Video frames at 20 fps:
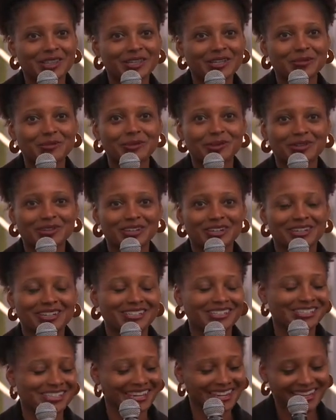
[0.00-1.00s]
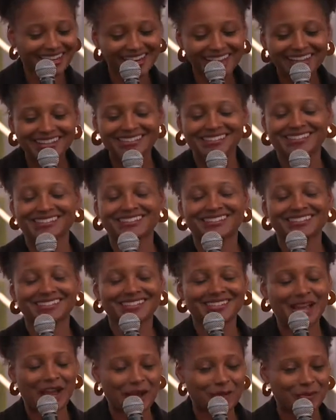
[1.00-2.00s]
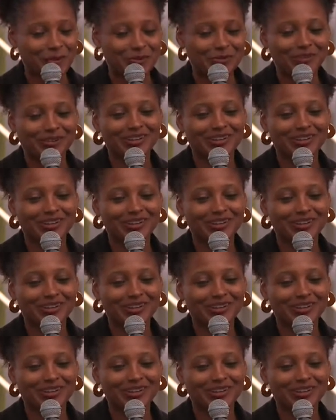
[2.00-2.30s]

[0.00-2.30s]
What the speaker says: The ability to say, yes, this happened,